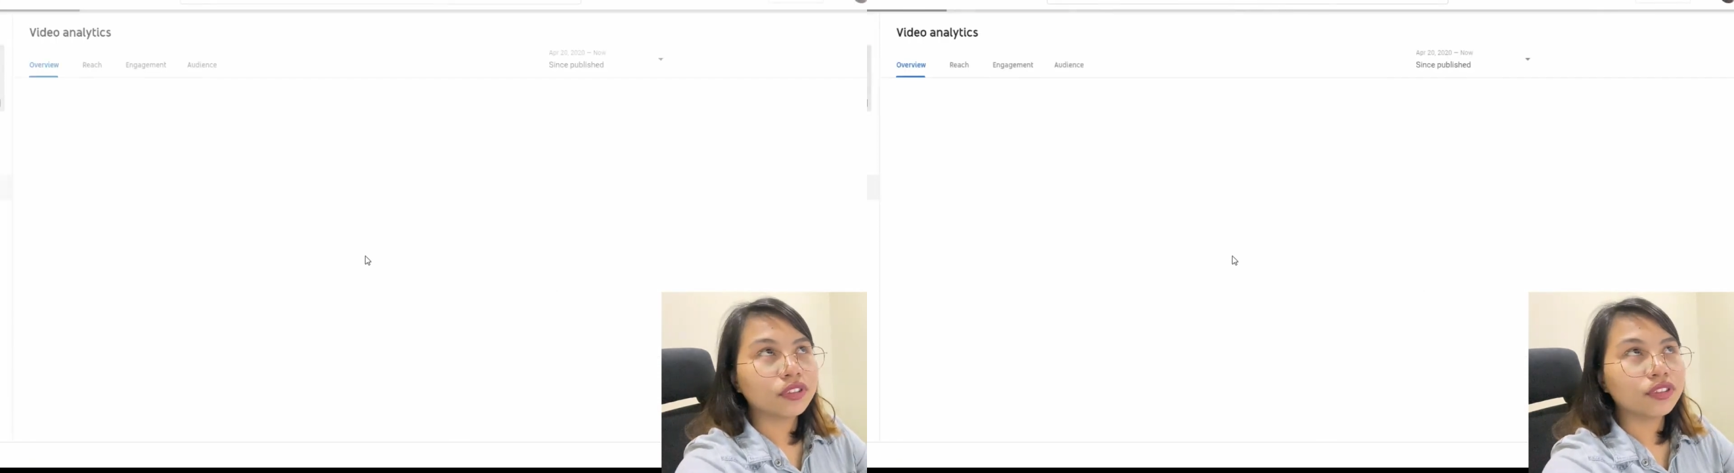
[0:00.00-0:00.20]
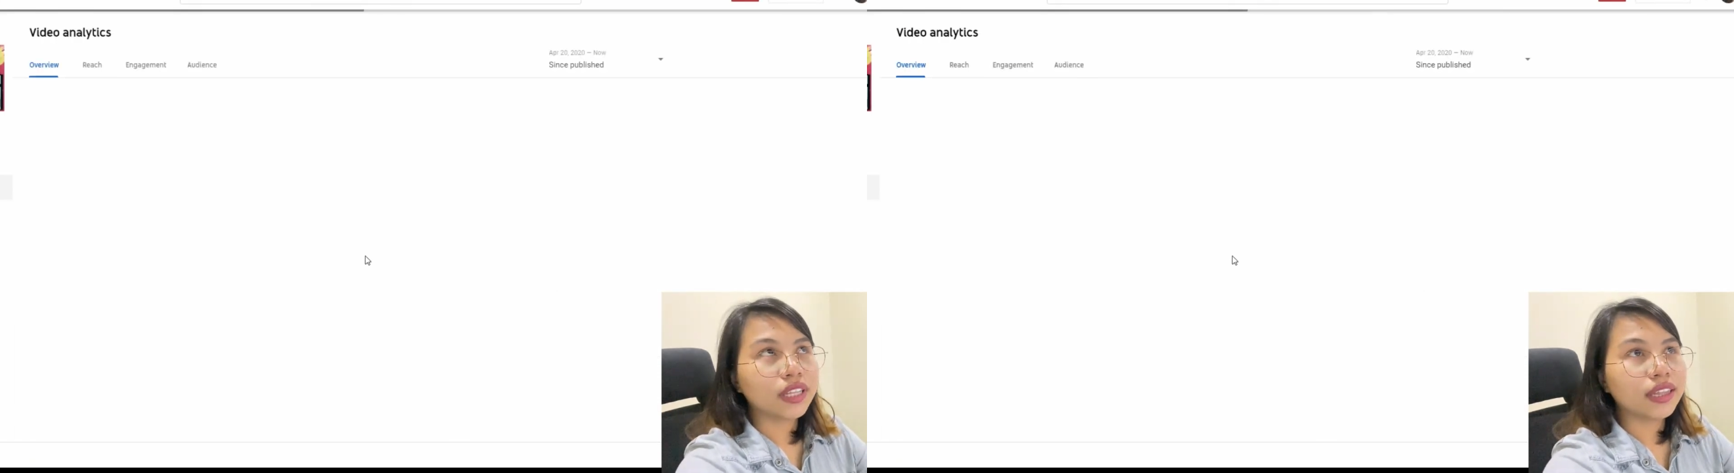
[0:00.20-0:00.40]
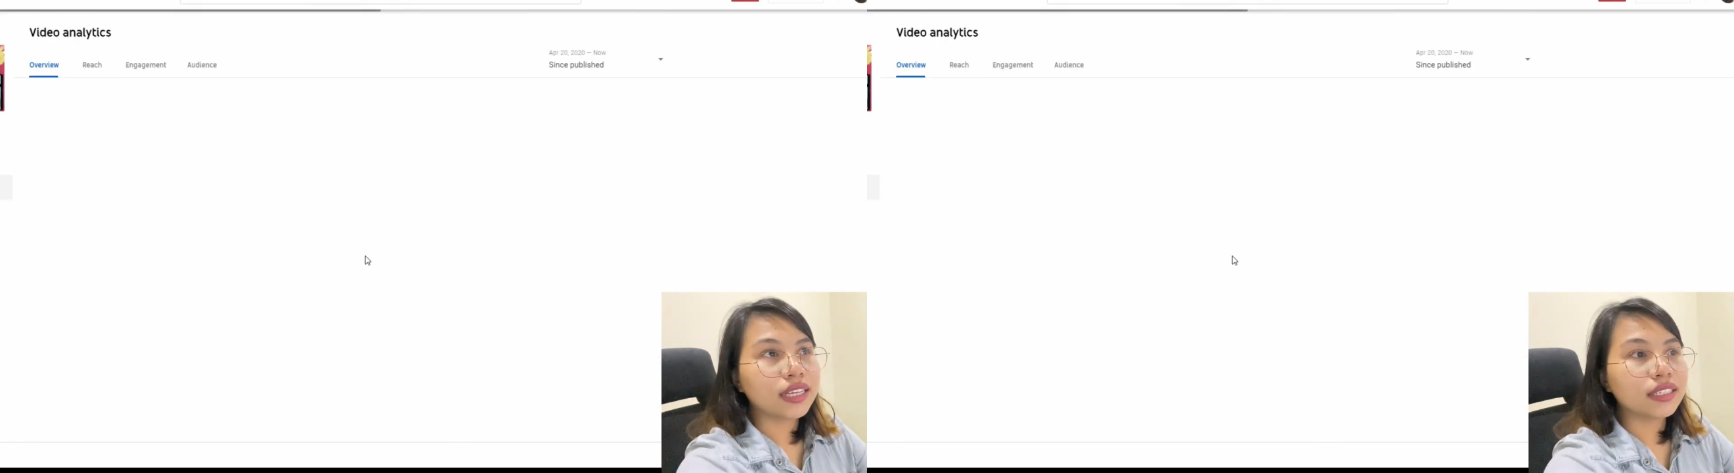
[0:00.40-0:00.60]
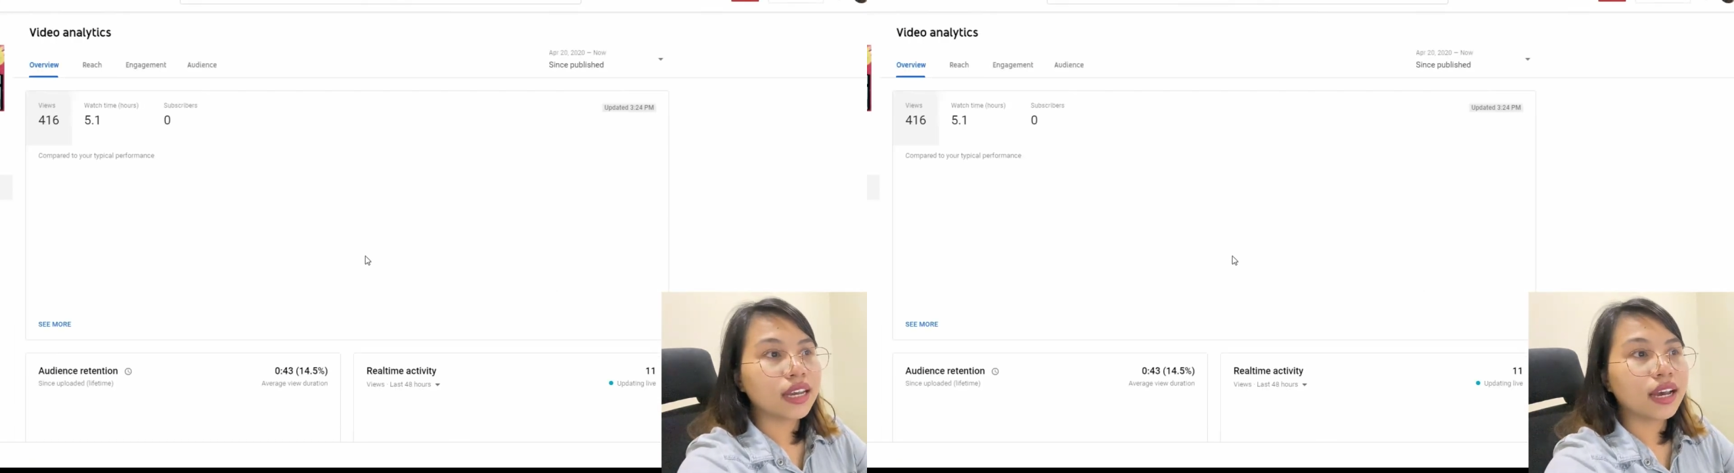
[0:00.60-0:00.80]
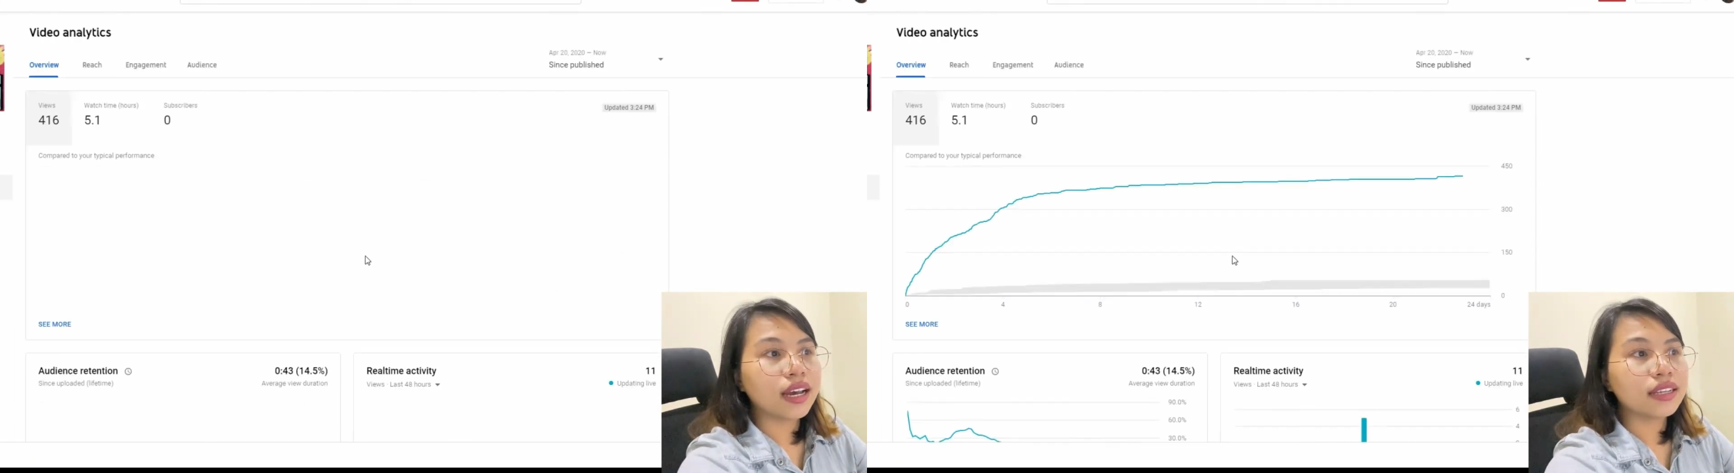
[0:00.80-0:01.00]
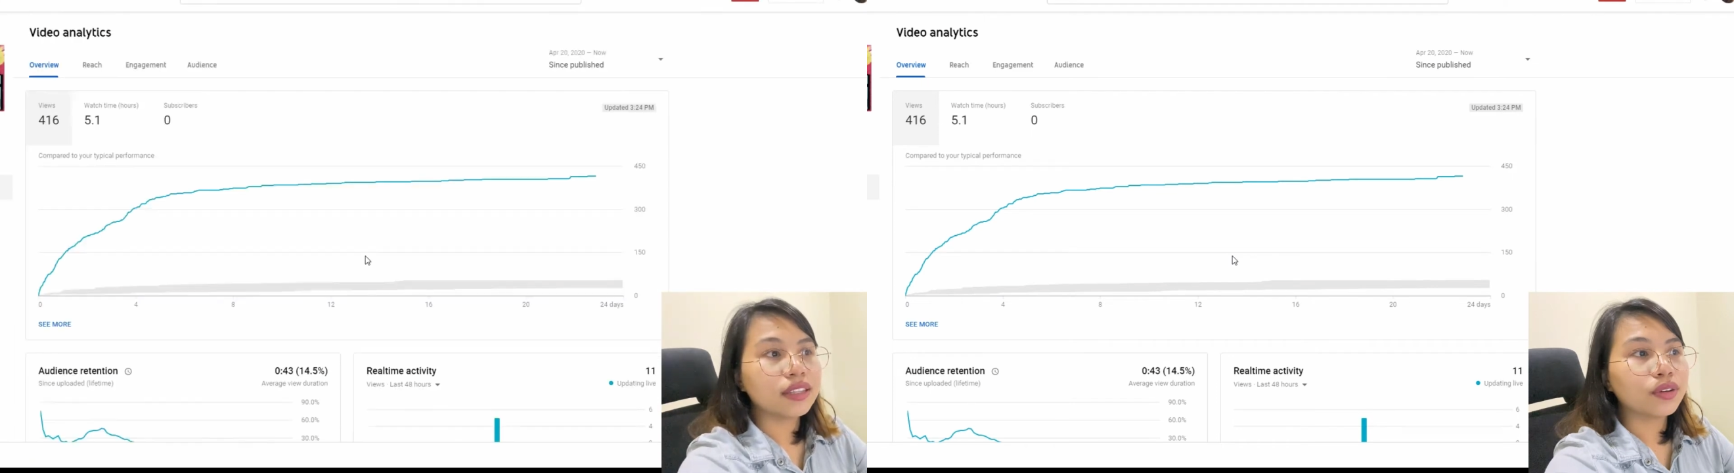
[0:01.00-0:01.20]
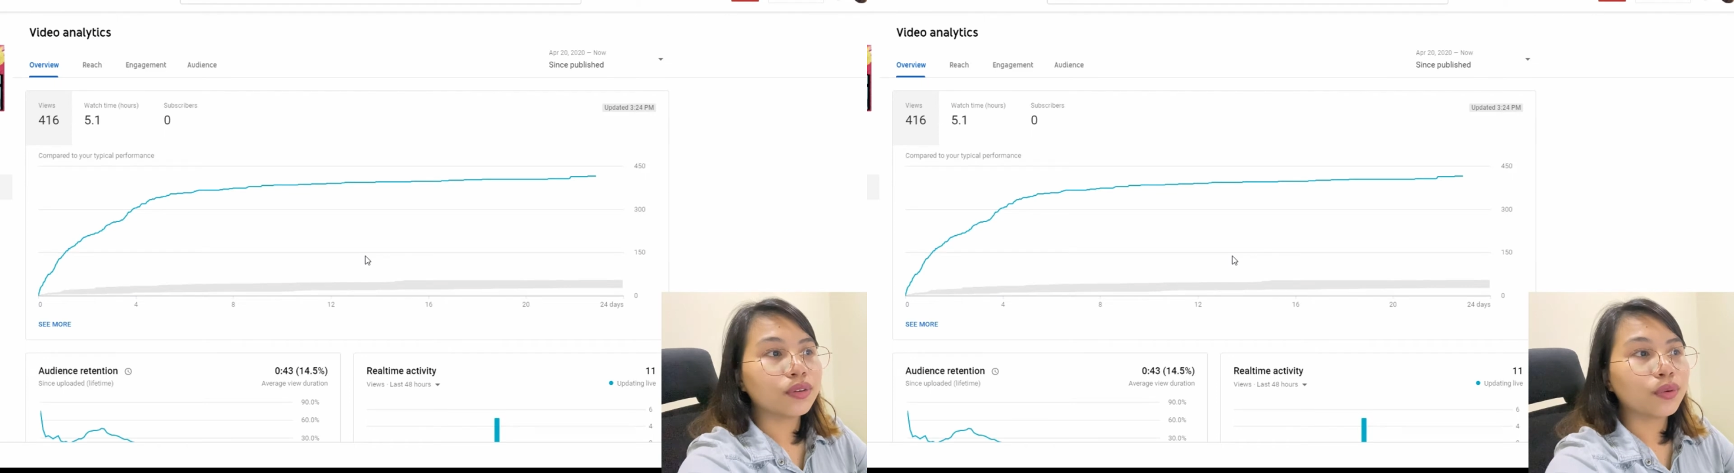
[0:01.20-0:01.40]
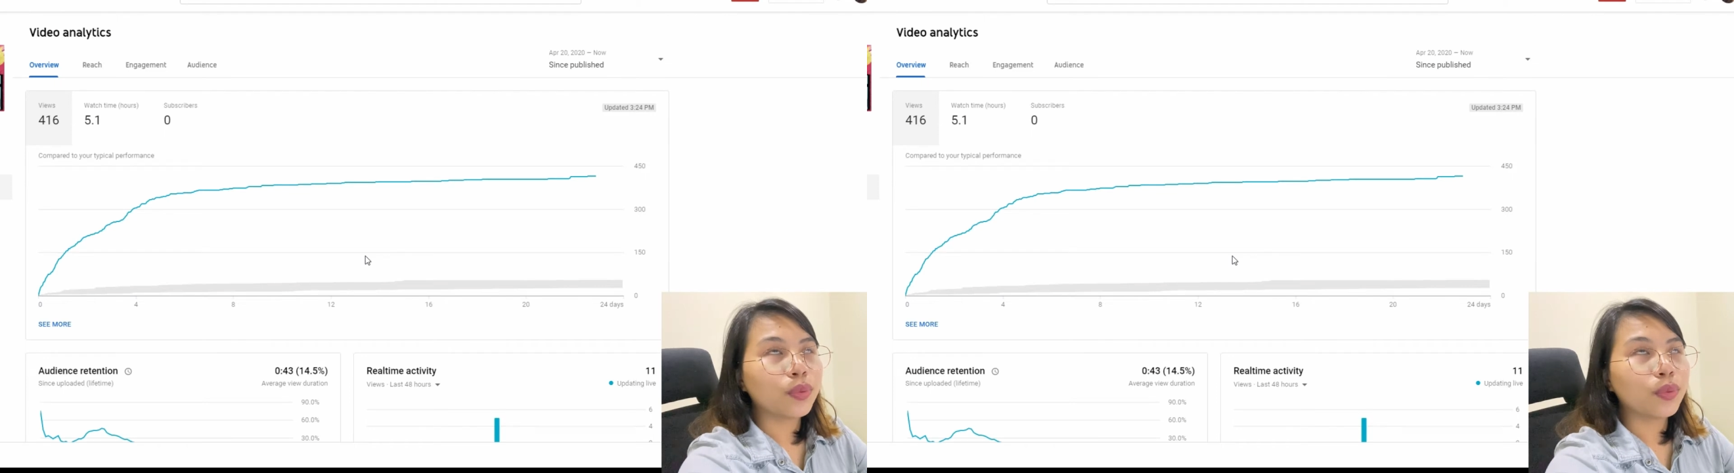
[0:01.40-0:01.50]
trending siya no